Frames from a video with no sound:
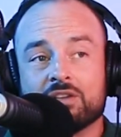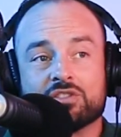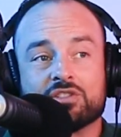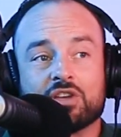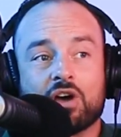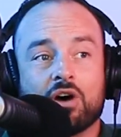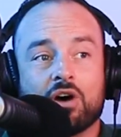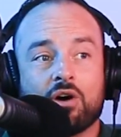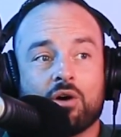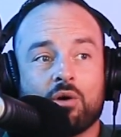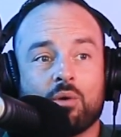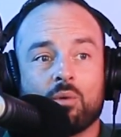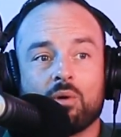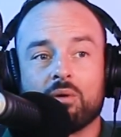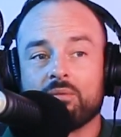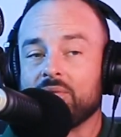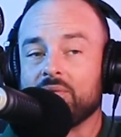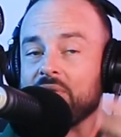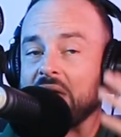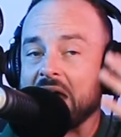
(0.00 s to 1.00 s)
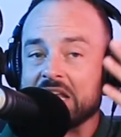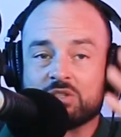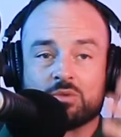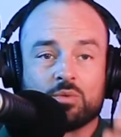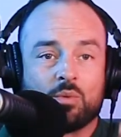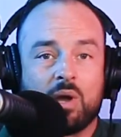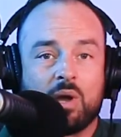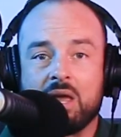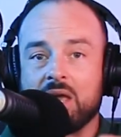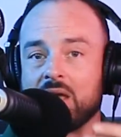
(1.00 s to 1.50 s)
So that's
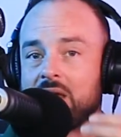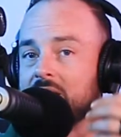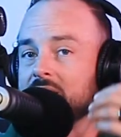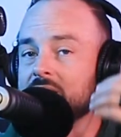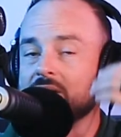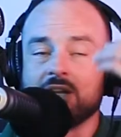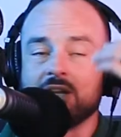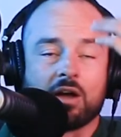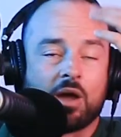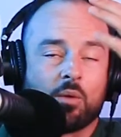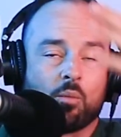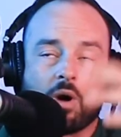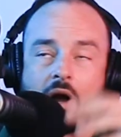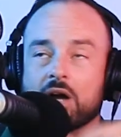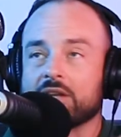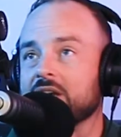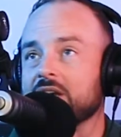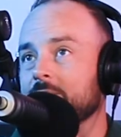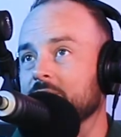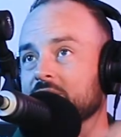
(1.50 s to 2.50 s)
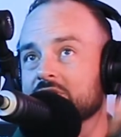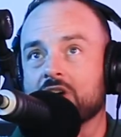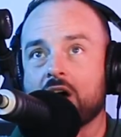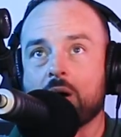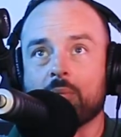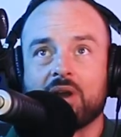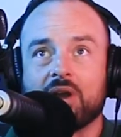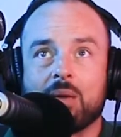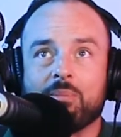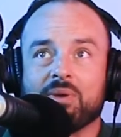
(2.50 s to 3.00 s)
when, I walked up, and
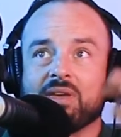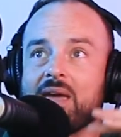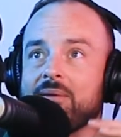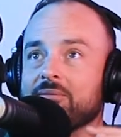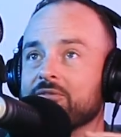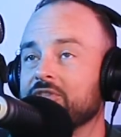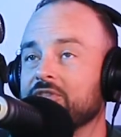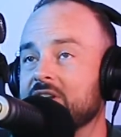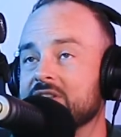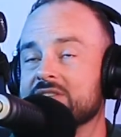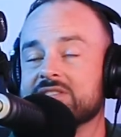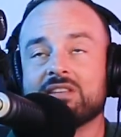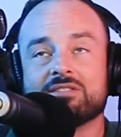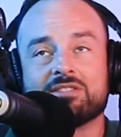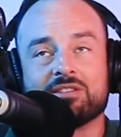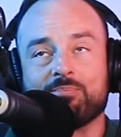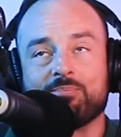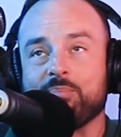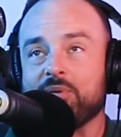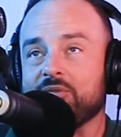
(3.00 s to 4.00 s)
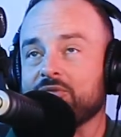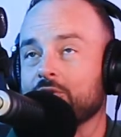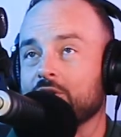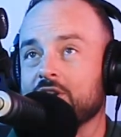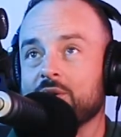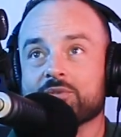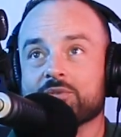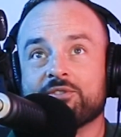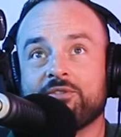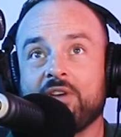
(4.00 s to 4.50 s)
Tom and I became friends. This is before
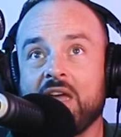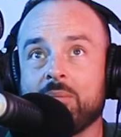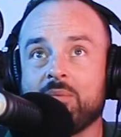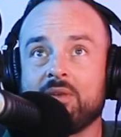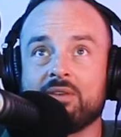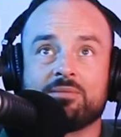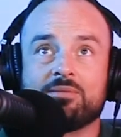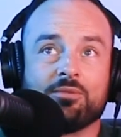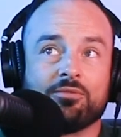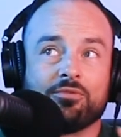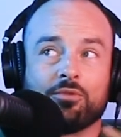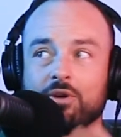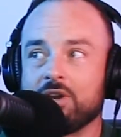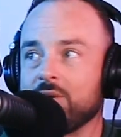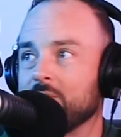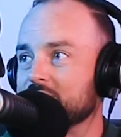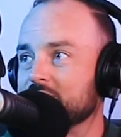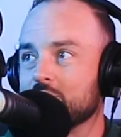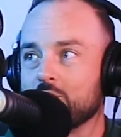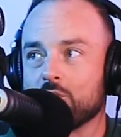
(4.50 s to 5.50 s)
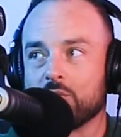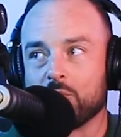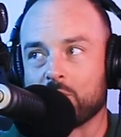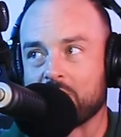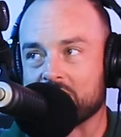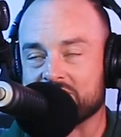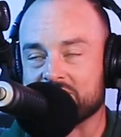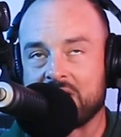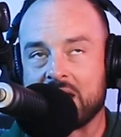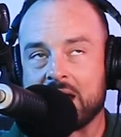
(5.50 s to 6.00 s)
he was famous, before he was who he
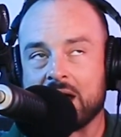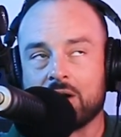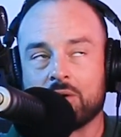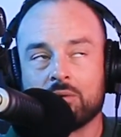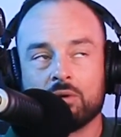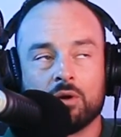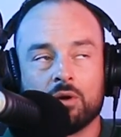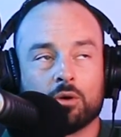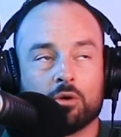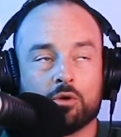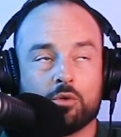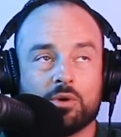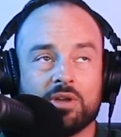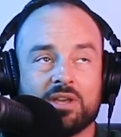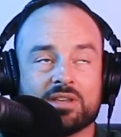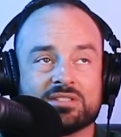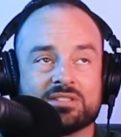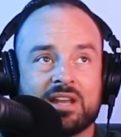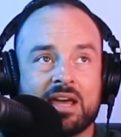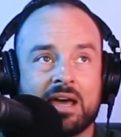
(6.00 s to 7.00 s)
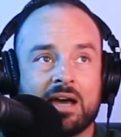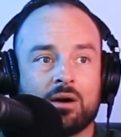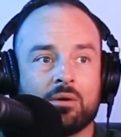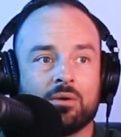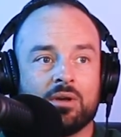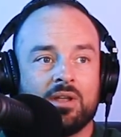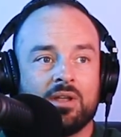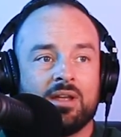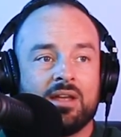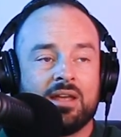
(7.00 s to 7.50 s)
was now, or who he is now.
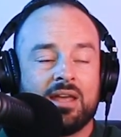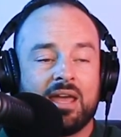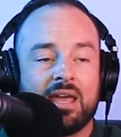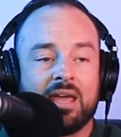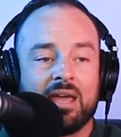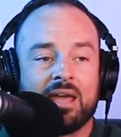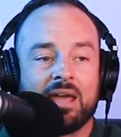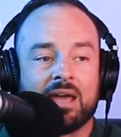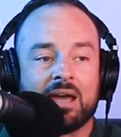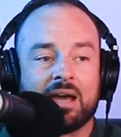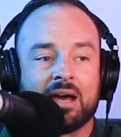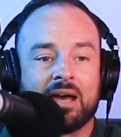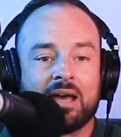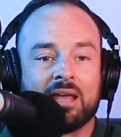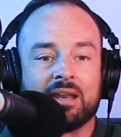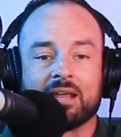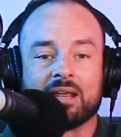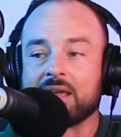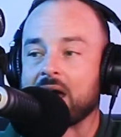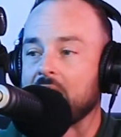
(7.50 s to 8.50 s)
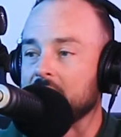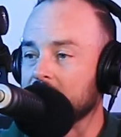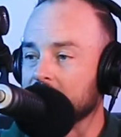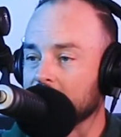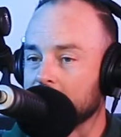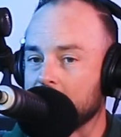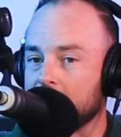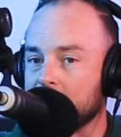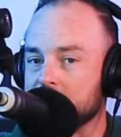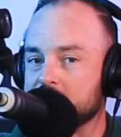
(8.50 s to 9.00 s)
And it got into
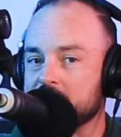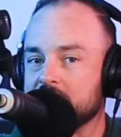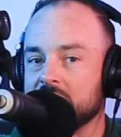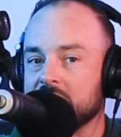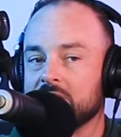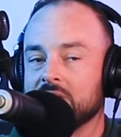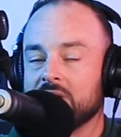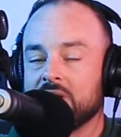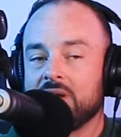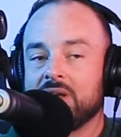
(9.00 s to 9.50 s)
coaching.